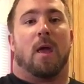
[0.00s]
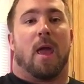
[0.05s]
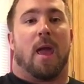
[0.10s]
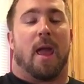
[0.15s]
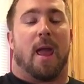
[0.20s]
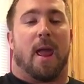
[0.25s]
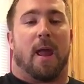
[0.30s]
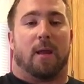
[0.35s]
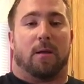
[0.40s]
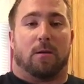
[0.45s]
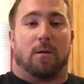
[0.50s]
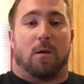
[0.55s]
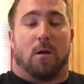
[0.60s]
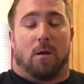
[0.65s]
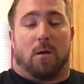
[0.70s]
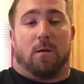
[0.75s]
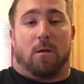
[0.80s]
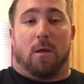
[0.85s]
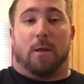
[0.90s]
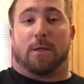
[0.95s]
and
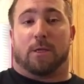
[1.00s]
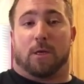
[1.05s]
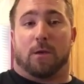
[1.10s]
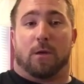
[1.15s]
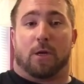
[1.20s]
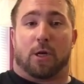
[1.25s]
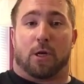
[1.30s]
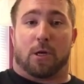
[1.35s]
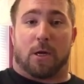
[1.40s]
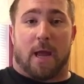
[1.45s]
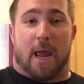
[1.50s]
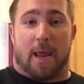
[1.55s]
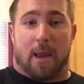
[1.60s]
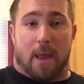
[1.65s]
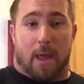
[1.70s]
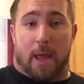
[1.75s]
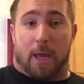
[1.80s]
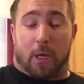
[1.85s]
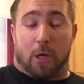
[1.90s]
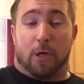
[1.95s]
it's going to
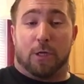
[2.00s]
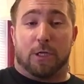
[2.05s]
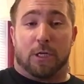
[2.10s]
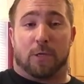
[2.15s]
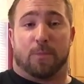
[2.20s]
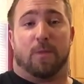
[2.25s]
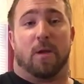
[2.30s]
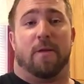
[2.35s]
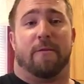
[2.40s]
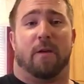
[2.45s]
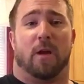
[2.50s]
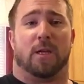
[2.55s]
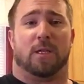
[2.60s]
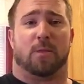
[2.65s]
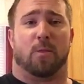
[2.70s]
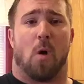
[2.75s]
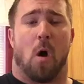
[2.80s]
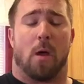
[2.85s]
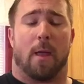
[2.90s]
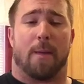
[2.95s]
create, it could just be a very
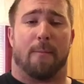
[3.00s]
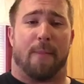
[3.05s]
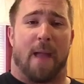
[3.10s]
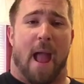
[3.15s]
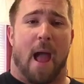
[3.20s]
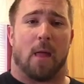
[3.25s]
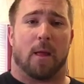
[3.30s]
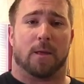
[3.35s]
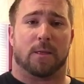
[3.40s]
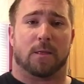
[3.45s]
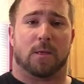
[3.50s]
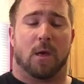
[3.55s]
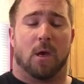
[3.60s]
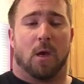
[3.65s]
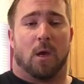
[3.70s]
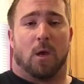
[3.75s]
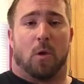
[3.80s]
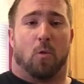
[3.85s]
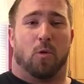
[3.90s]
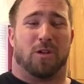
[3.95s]
small imbalance,
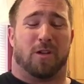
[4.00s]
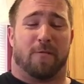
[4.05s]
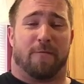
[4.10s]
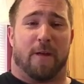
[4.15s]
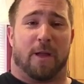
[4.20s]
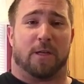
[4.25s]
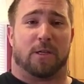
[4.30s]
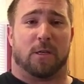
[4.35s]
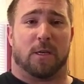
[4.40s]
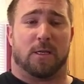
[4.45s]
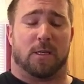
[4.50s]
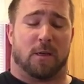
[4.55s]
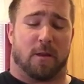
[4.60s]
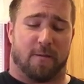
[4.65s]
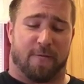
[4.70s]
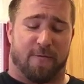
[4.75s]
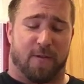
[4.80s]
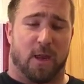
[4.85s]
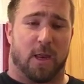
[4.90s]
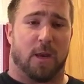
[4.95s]
which eventually is going
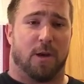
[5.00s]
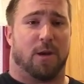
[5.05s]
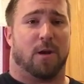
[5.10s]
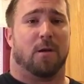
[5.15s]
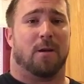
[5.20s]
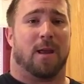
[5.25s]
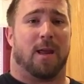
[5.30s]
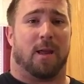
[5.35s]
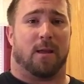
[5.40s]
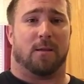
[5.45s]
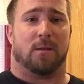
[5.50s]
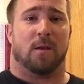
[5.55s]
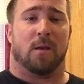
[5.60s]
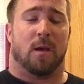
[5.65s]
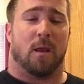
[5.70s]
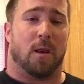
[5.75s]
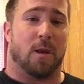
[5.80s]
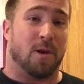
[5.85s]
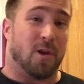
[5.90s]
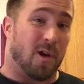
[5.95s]
to feed into your knees
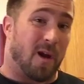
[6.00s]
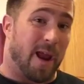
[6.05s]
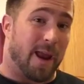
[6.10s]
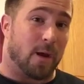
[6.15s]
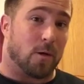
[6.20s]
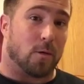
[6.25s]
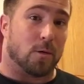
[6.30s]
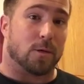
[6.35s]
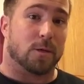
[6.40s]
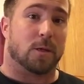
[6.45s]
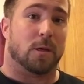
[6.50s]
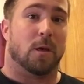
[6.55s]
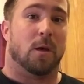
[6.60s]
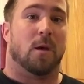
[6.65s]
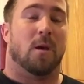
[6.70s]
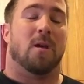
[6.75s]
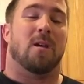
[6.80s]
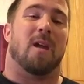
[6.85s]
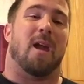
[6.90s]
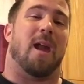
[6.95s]
and into your ankles,
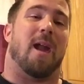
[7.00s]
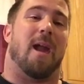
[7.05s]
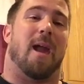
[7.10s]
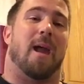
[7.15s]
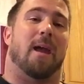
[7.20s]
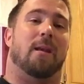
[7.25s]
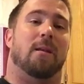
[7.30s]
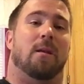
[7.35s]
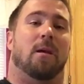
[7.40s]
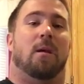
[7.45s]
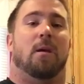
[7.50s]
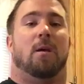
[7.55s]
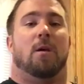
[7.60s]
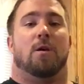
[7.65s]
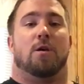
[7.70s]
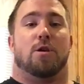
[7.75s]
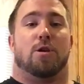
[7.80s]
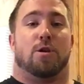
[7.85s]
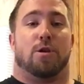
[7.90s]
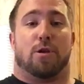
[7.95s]
and
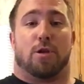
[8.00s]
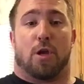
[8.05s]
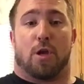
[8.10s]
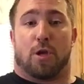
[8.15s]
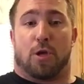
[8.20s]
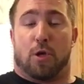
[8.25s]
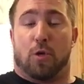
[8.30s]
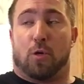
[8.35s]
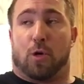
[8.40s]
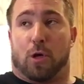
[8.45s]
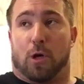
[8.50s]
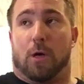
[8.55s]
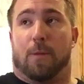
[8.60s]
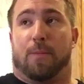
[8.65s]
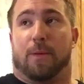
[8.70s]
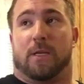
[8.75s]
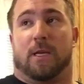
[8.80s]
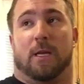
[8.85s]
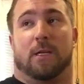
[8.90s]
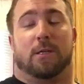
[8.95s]
you could
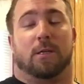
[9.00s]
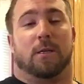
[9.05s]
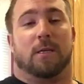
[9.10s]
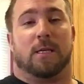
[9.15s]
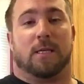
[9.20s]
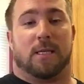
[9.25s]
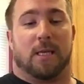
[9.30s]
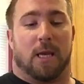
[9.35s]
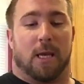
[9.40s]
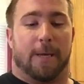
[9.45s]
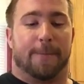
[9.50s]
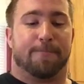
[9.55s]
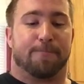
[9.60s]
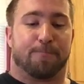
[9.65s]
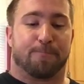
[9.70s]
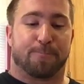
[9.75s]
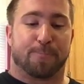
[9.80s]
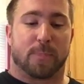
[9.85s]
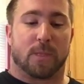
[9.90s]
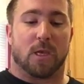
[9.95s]
potentially see
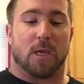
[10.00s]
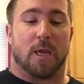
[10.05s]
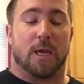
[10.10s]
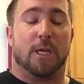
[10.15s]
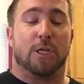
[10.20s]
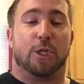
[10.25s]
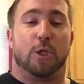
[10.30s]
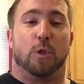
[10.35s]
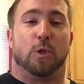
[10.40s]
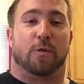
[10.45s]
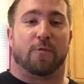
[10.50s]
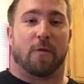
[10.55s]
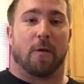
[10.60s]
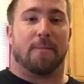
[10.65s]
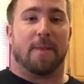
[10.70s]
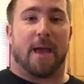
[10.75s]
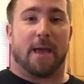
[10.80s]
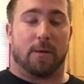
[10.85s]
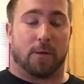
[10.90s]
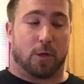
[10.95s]
issues
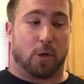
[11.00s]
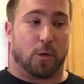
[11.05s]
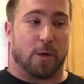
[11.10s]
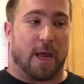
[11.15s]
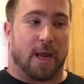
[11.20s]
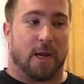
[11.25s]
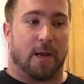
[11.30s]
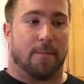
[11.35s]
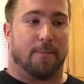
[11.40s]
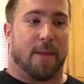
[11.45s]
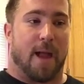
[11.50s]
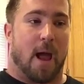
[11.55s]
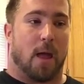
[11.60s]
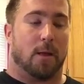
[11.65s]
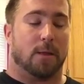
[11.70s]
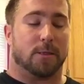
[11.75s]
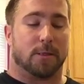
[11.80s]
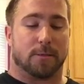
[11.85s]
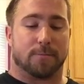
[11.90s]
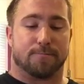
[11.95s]
from that created
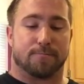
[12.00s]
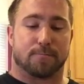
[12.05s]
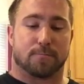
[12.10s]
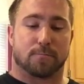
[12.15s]
imbalance